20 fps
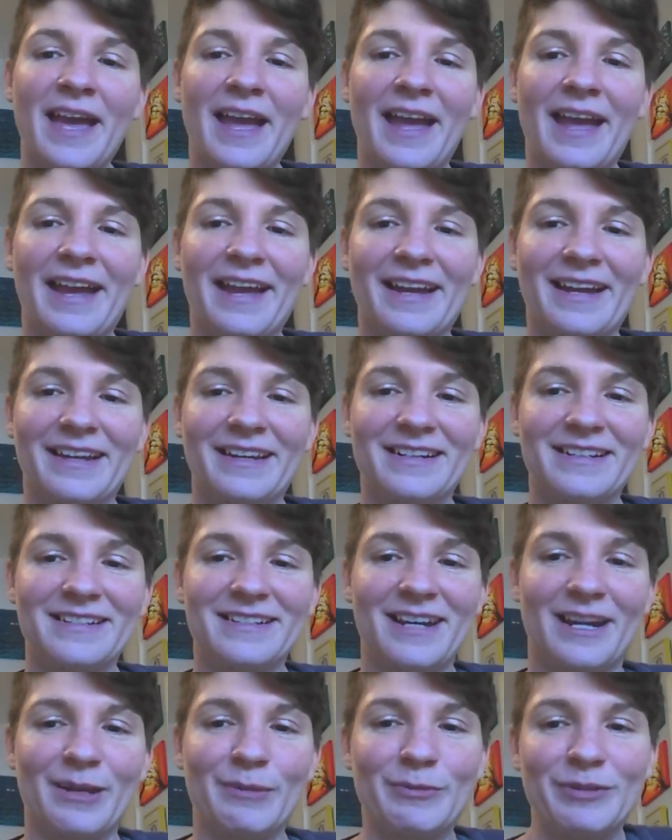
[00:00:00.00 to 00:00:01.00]

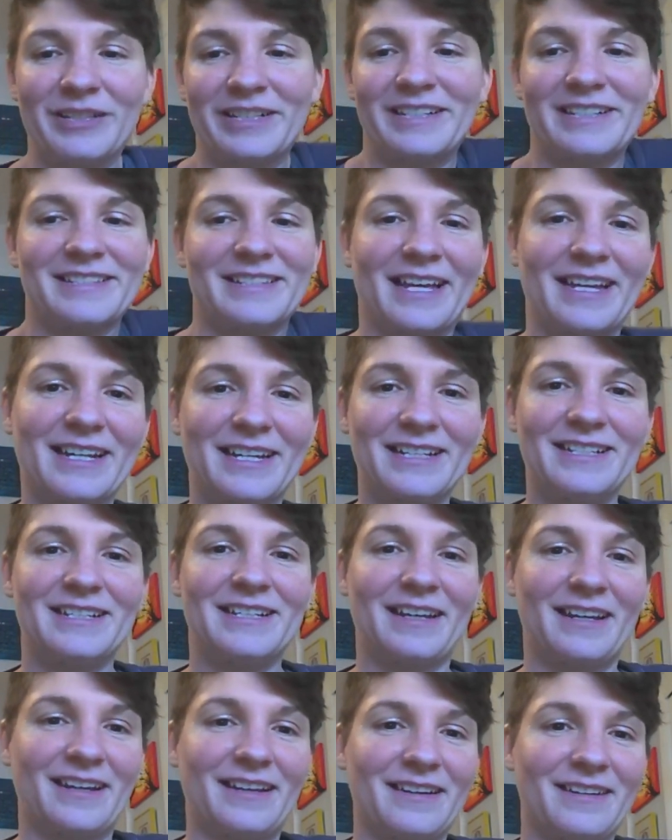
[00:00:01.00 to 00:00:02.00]
And I'm really excited
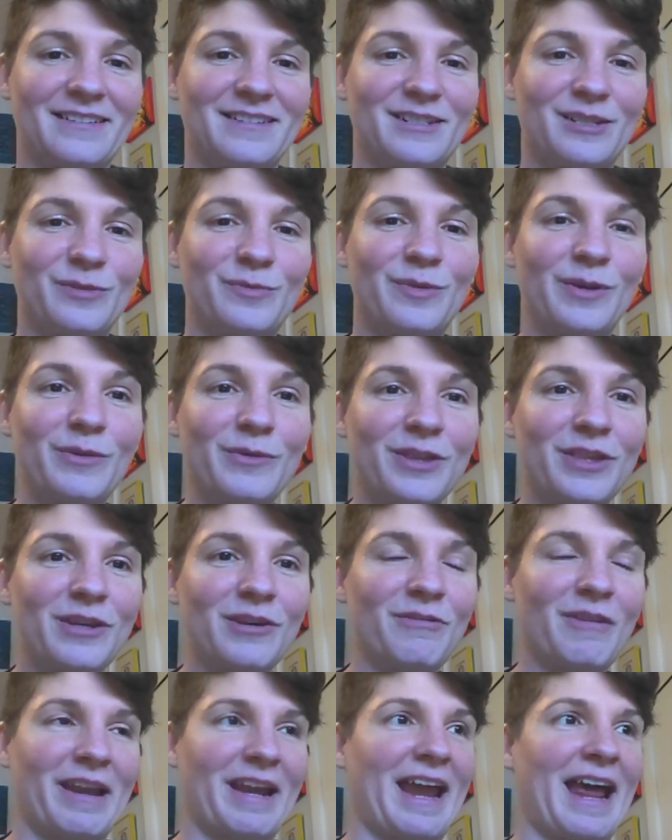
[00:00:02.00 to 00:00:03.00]
to to be with
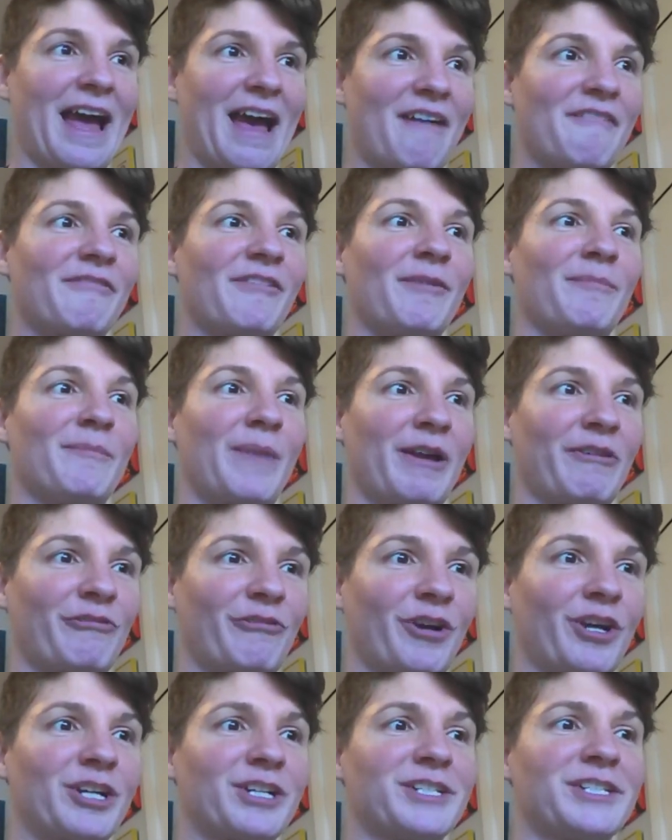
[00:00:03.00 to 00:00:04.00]
you and have my
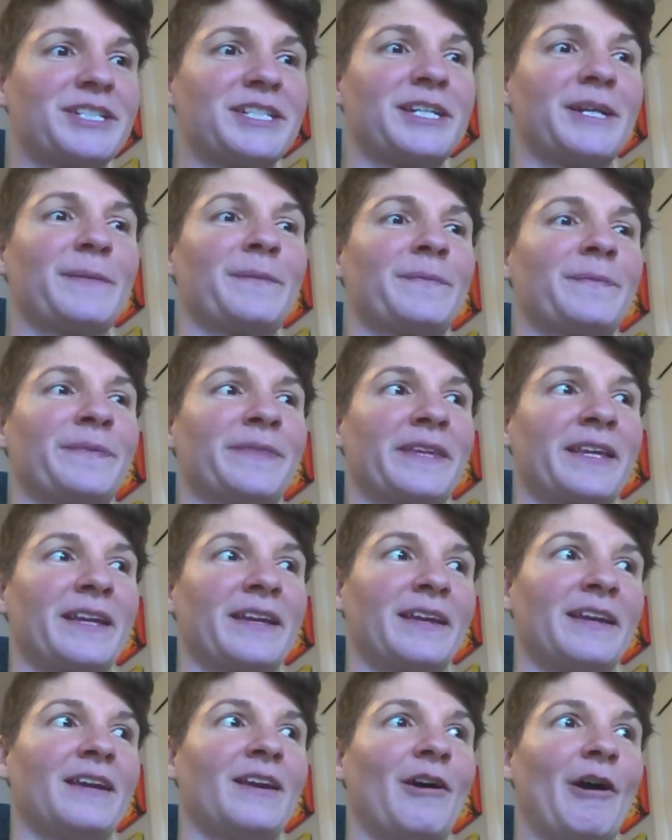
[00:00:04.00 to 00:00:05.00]
first
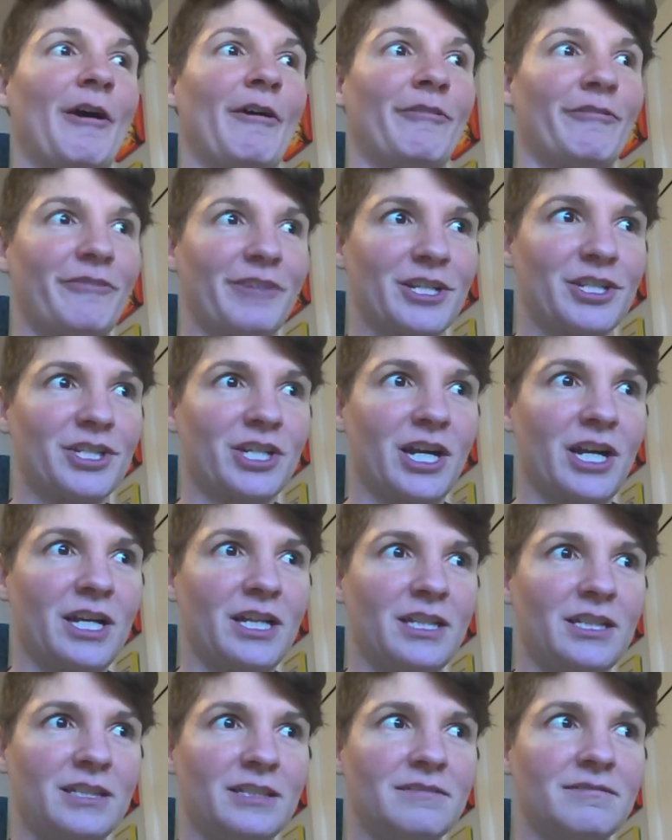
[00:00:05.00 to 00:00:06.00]

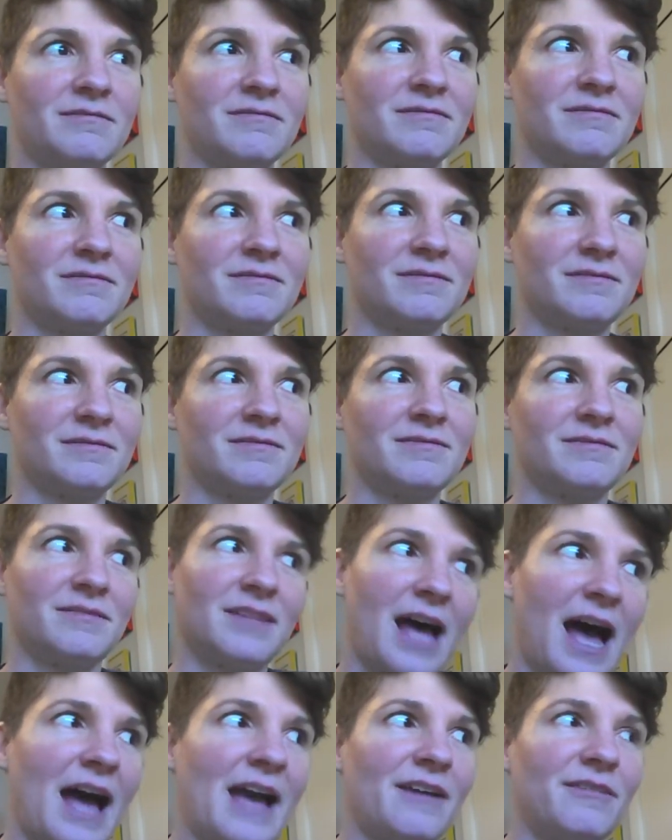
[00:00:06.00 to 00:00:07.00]
official
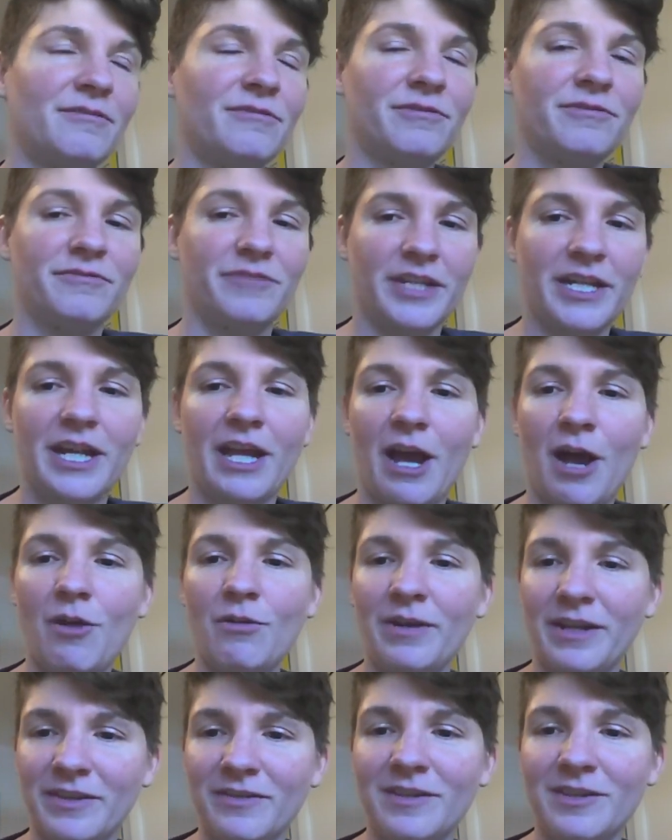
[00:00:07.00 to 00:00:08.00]
live video
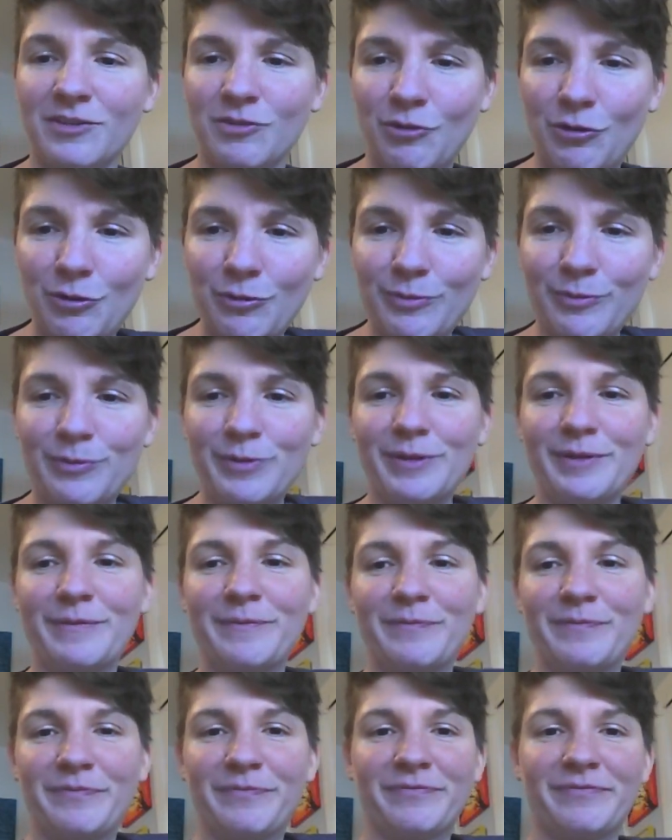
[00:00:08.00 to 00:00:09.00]
in this group.
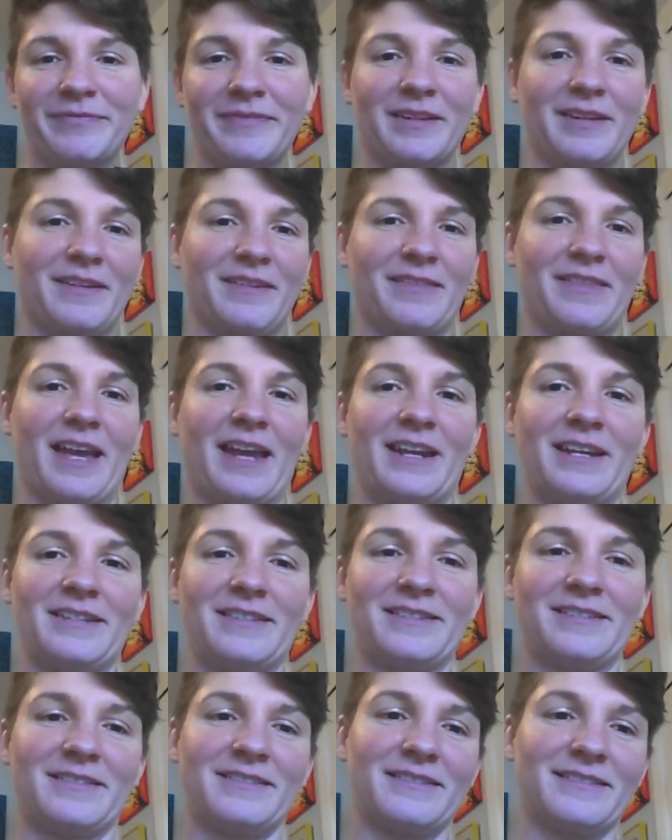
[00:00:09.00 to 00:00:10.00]
That
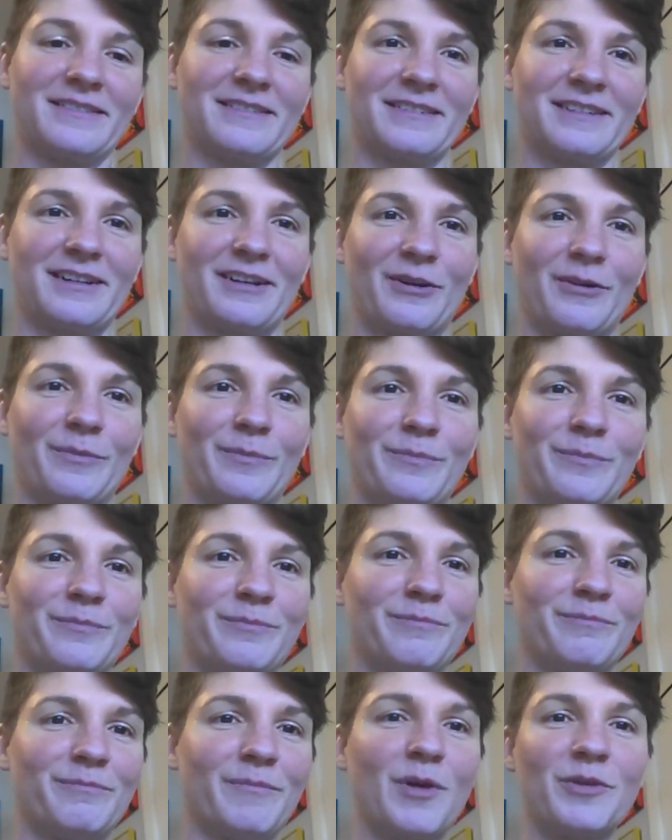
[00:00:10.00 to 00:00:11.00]
is, you know,
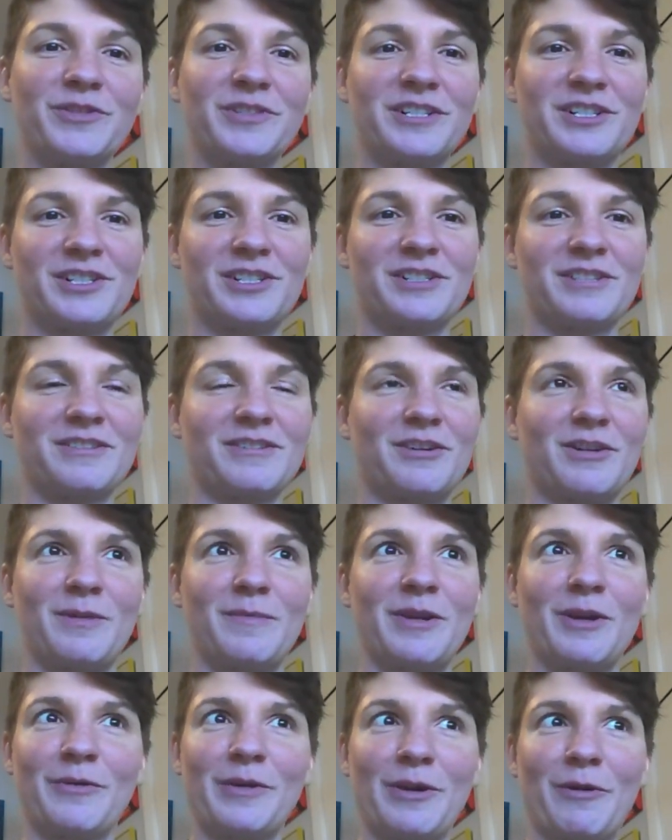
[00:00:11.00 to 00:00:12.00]
mostly just going to
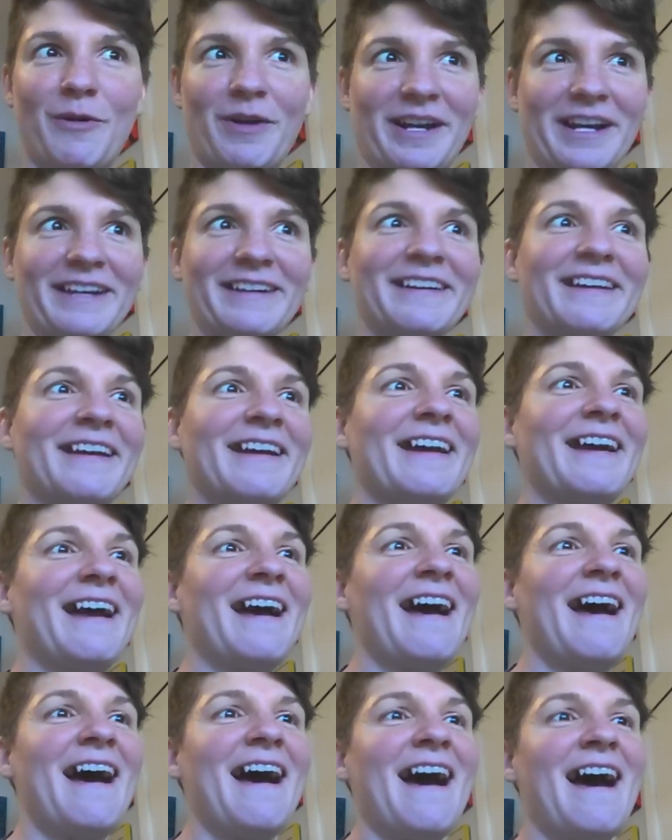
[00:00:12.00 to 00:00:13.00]
be a recording.
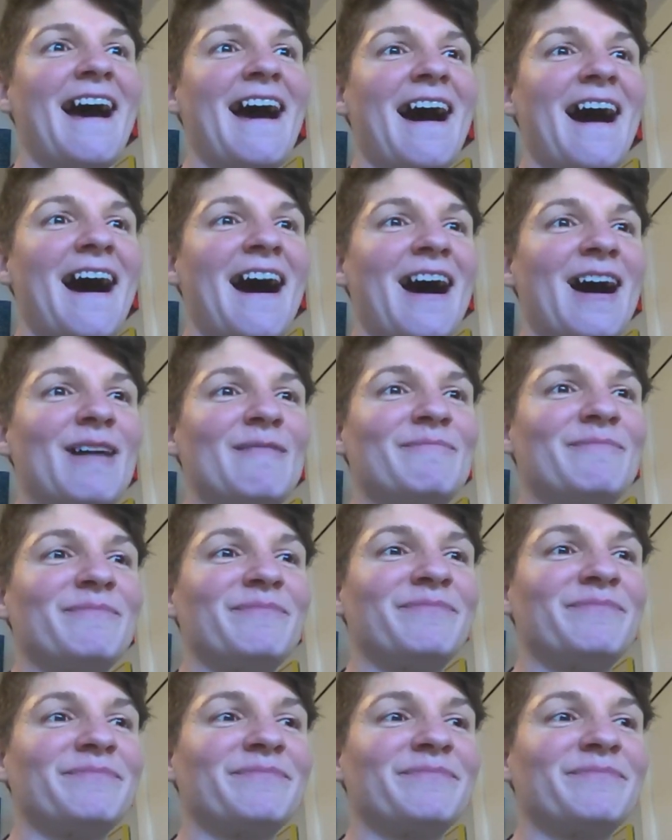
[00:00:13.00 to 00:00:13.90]
Um,